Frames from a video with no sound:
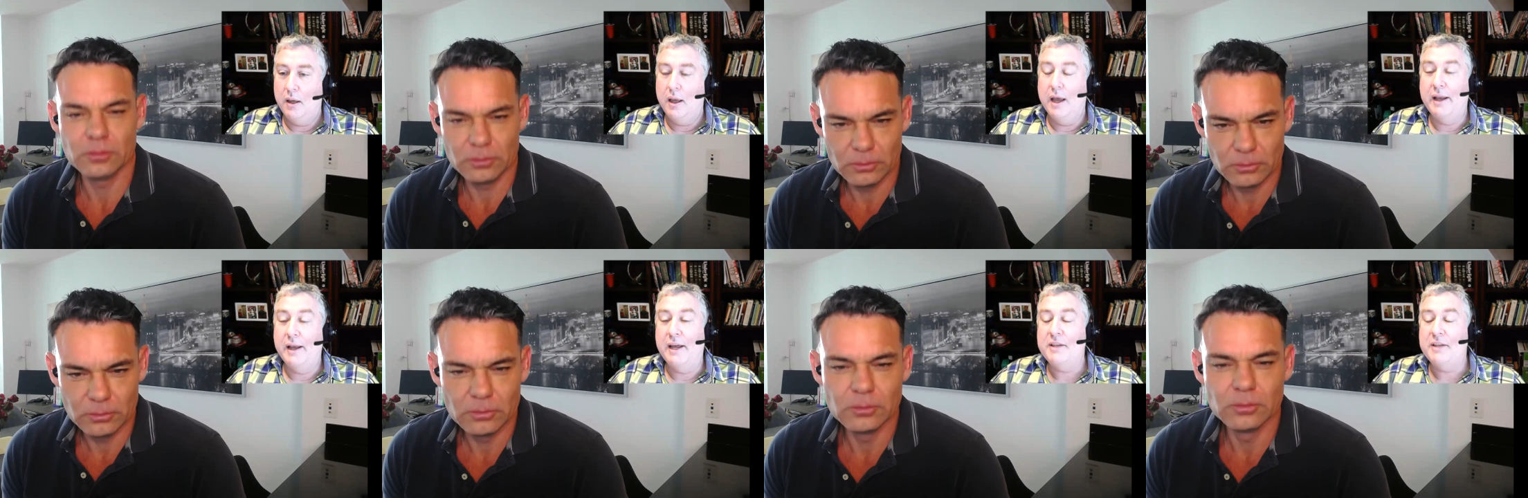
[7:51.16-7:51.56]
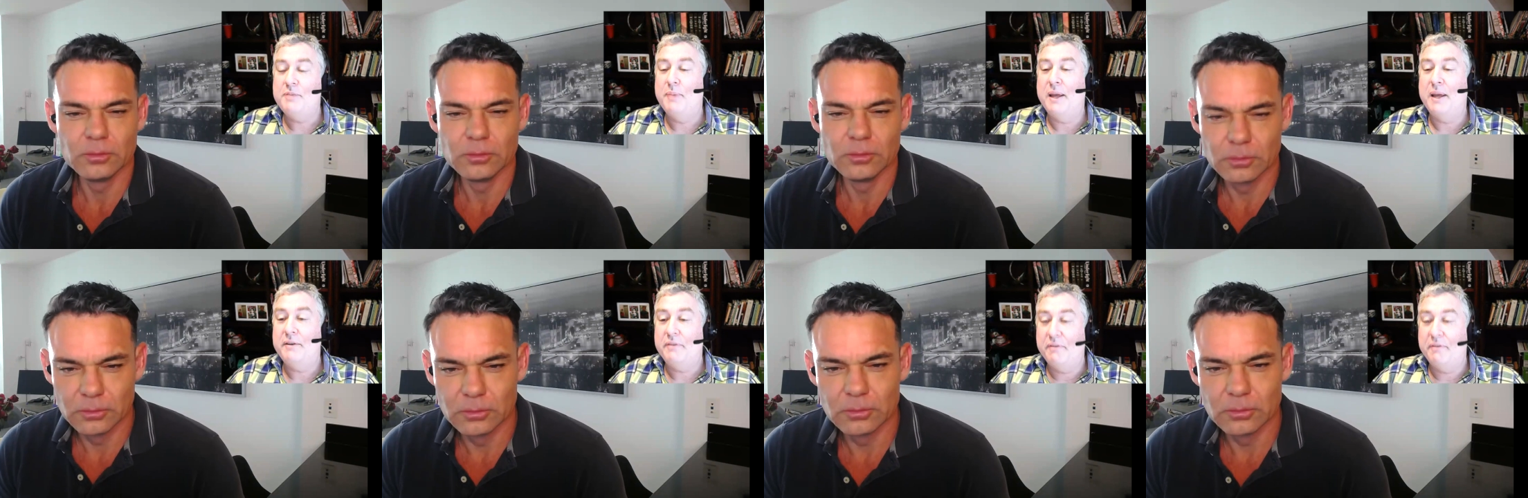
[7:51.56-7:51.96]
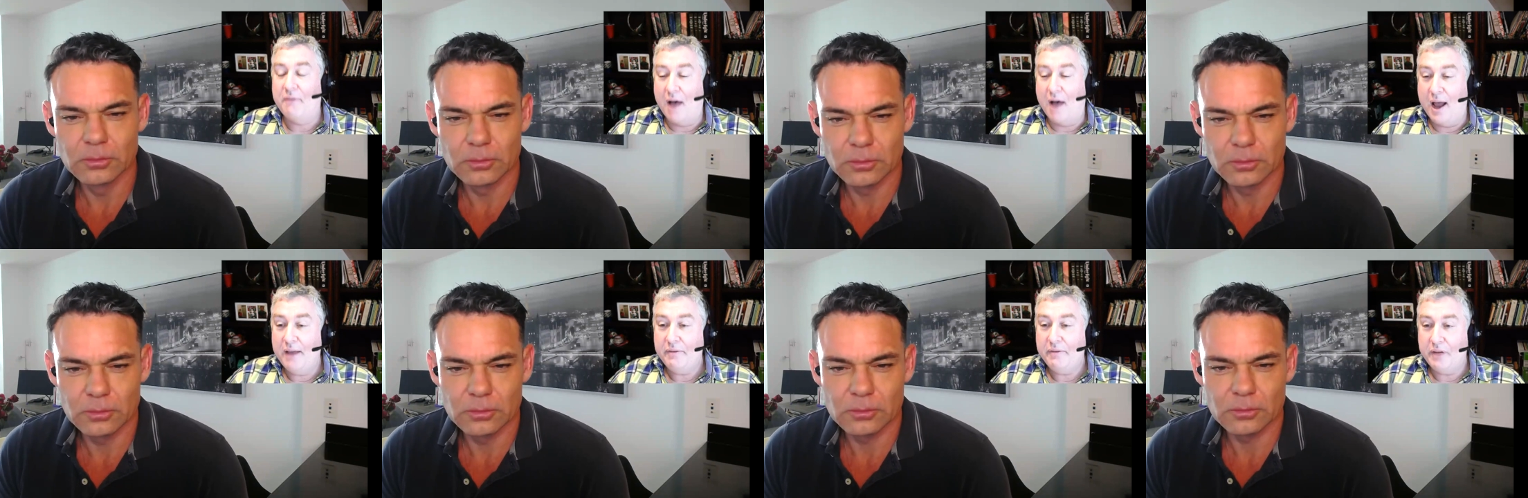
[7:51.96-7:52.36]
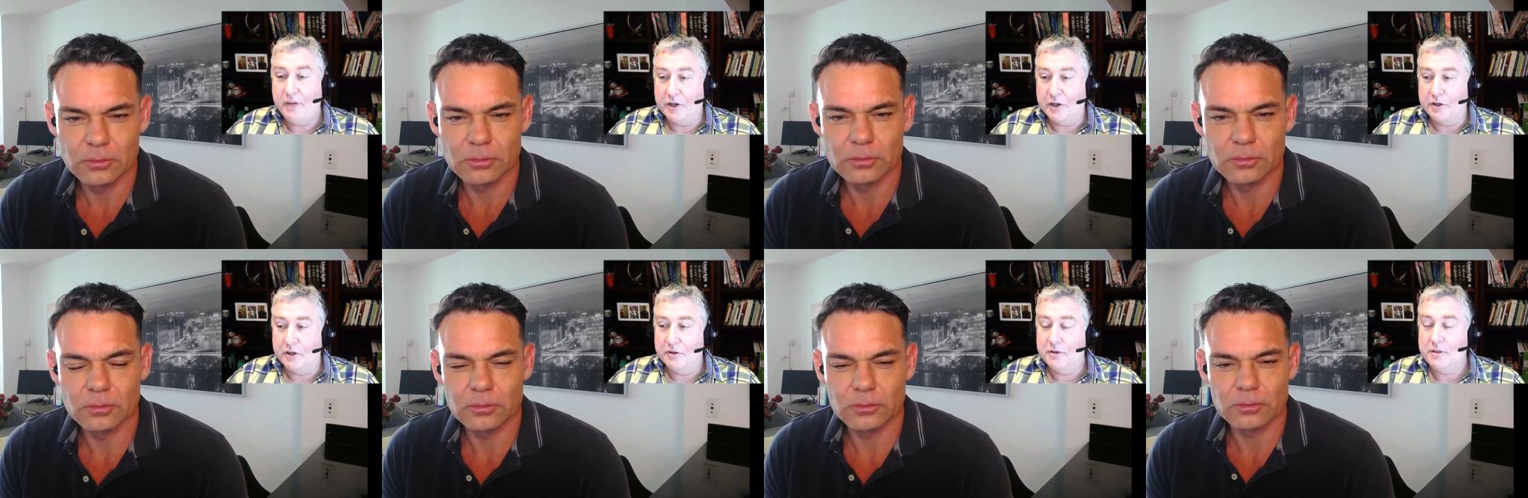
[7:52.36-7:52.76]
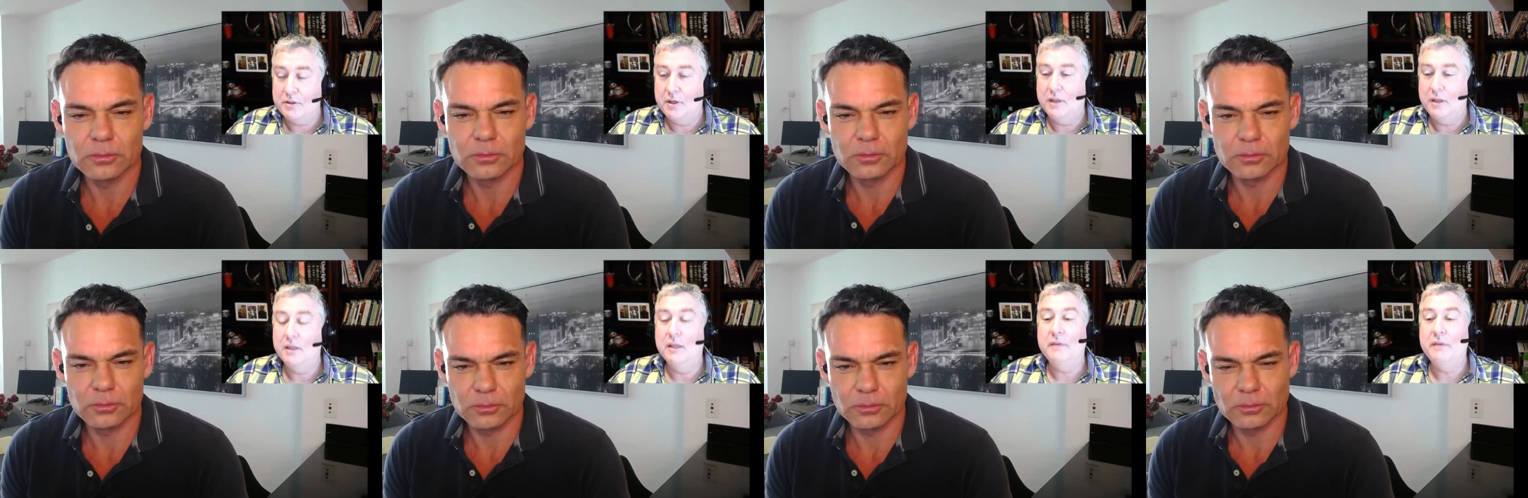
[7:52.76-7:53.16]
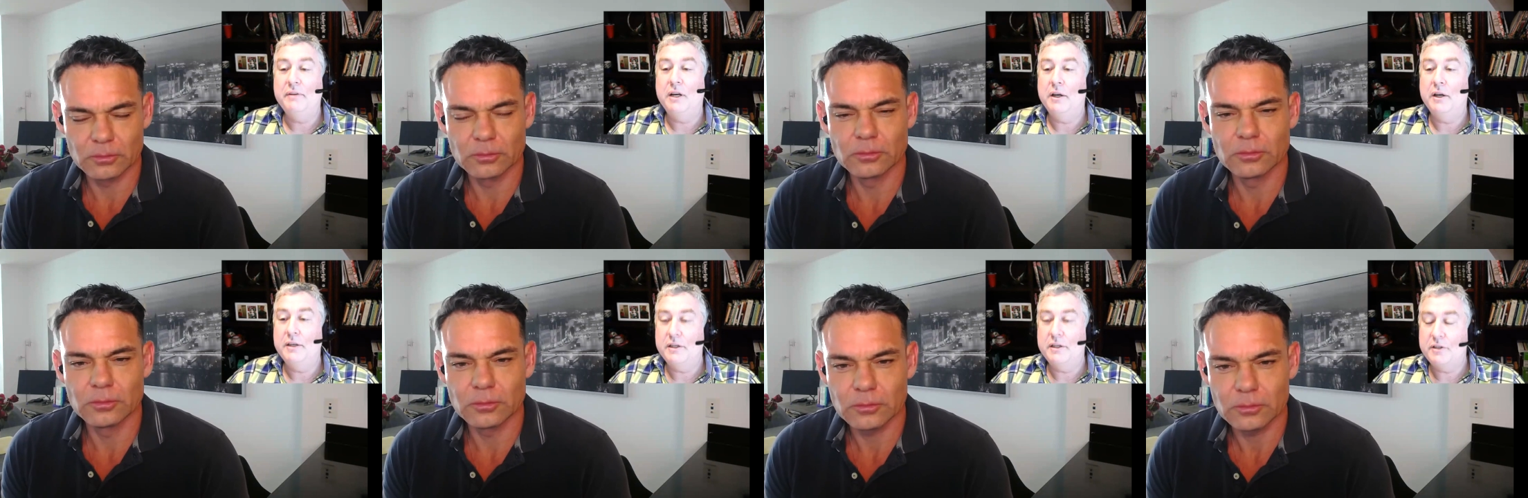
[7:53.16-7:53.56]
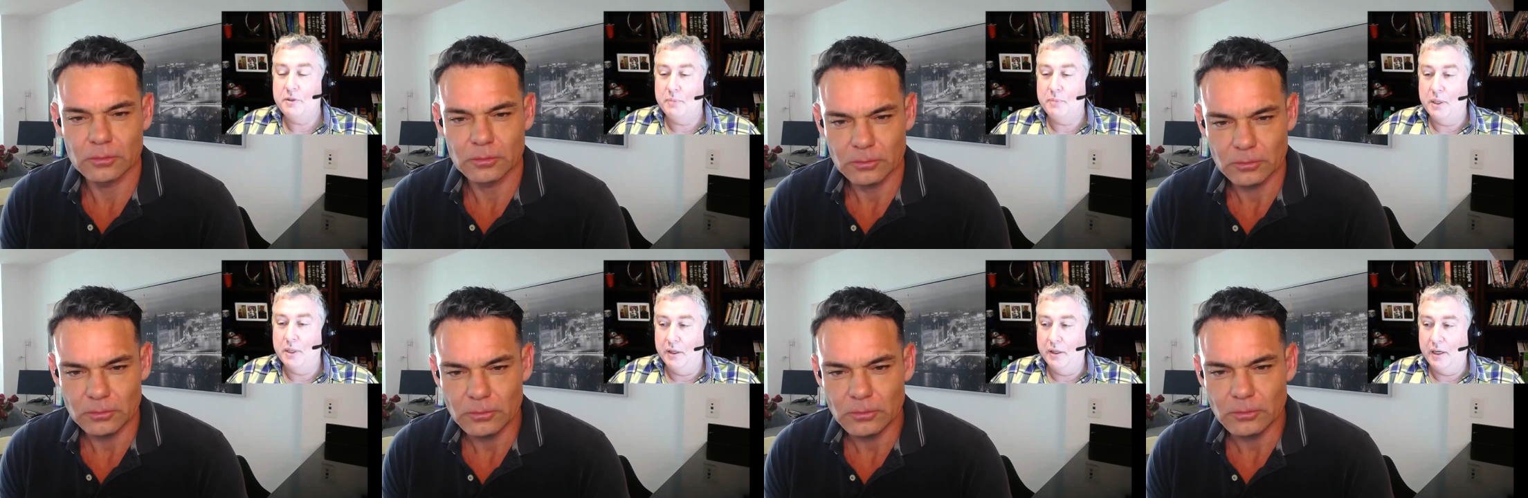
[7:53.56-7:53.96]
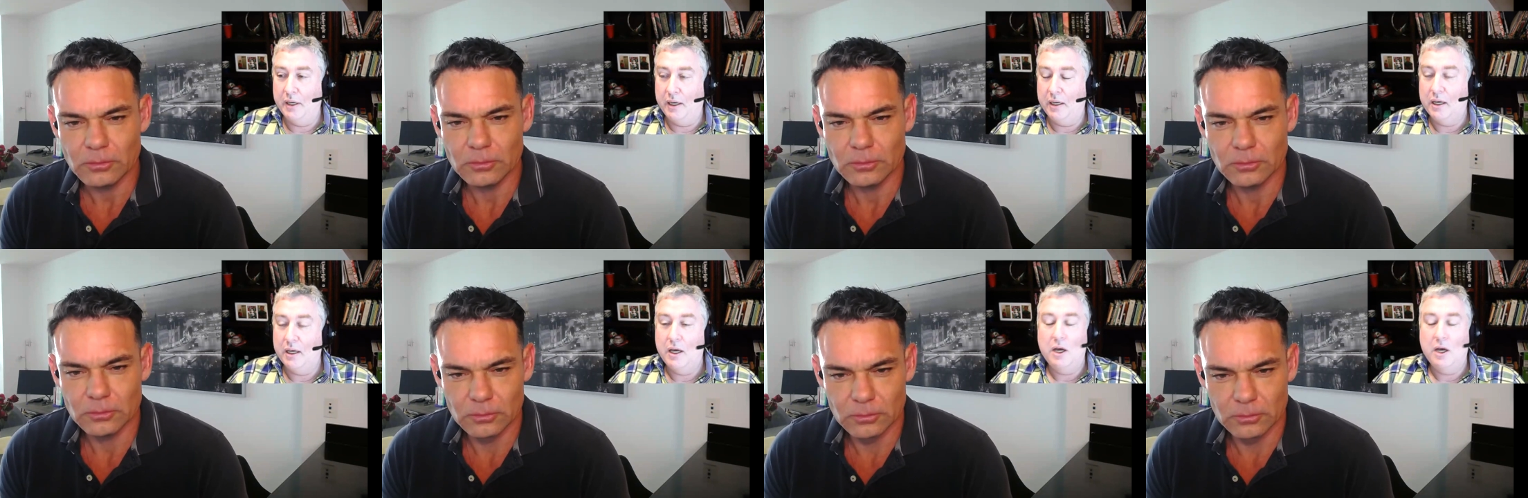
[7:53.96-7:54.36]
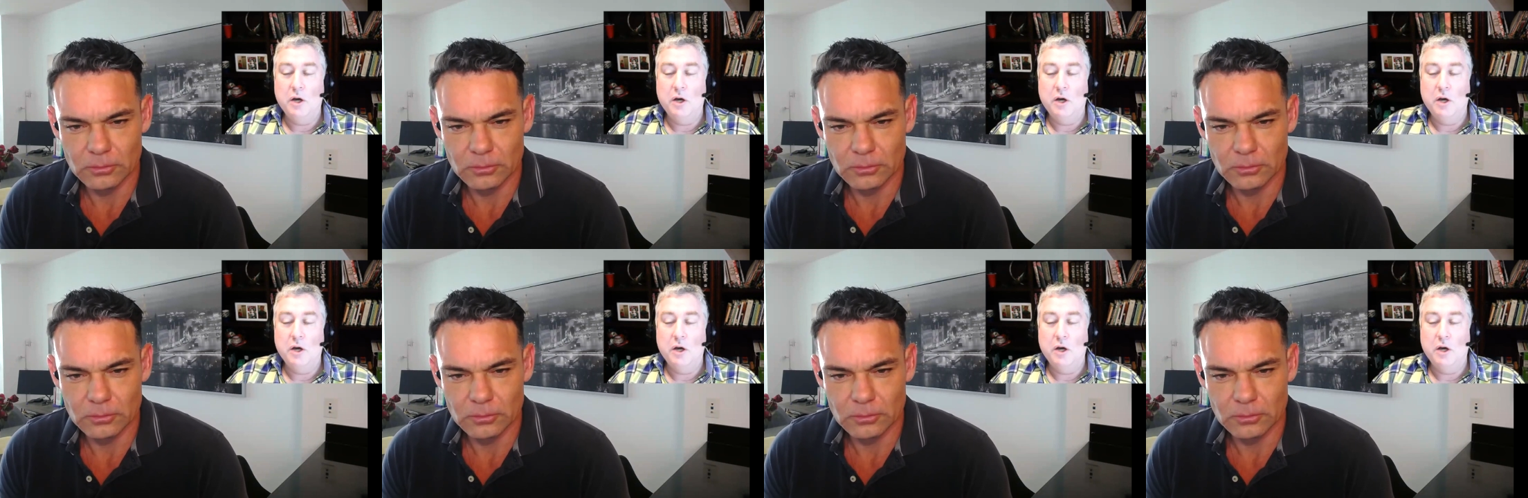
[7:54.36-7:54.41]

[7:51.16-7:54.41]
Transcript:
Speaker 1: And I spent five years living on disability,